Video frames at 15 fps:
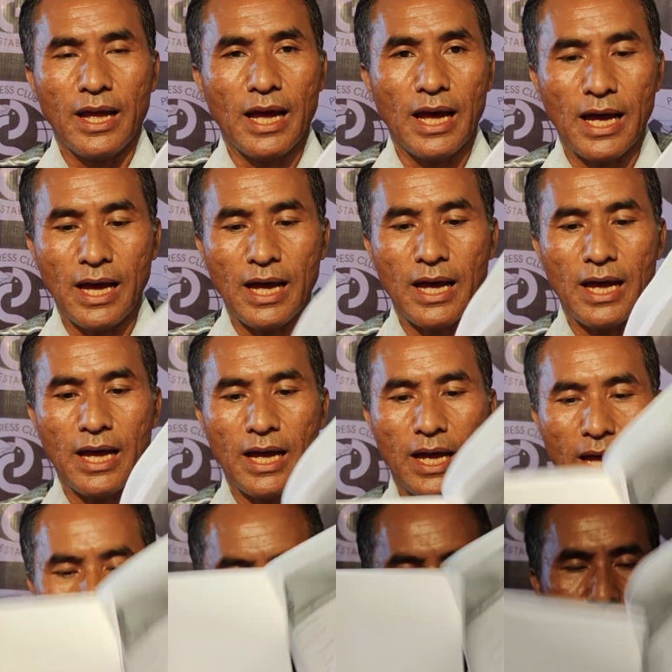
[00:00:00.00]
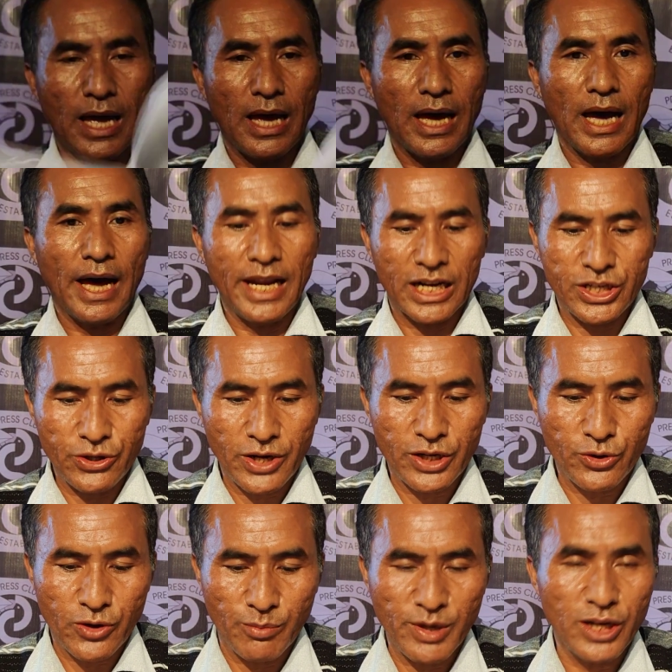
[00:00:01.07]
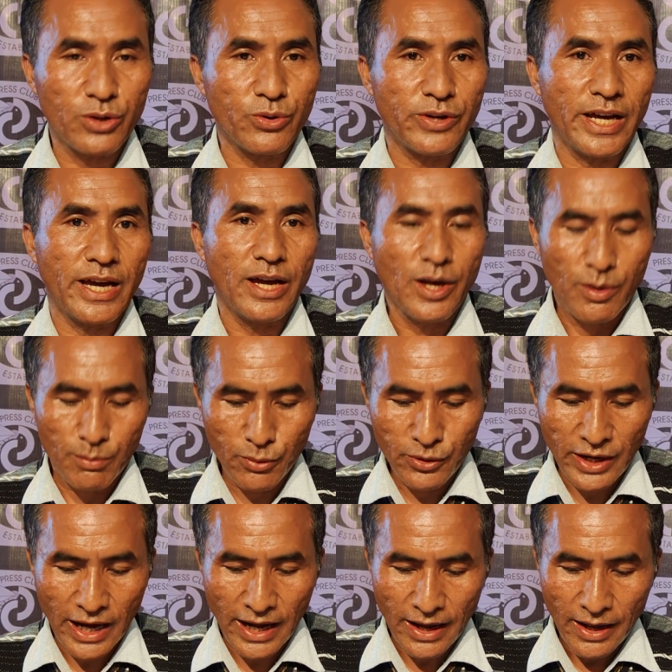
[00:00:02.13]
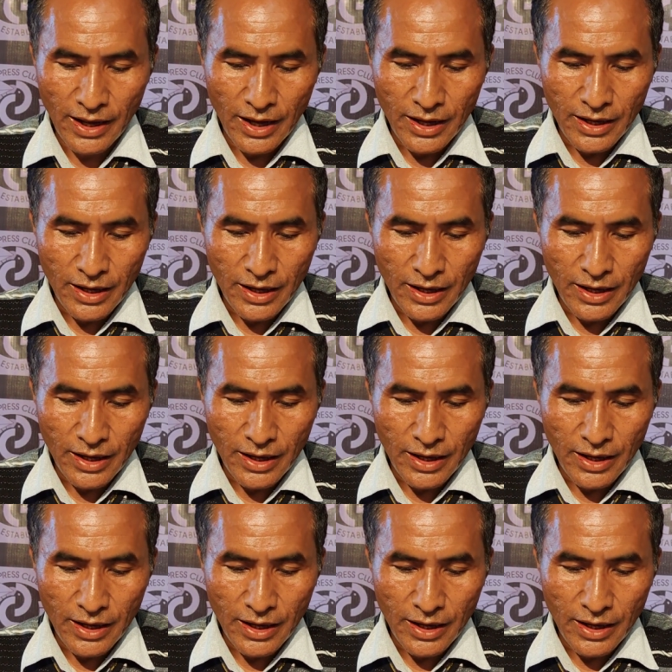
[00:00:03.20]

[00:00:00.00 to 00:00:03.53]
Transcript: annexure document to the MUDA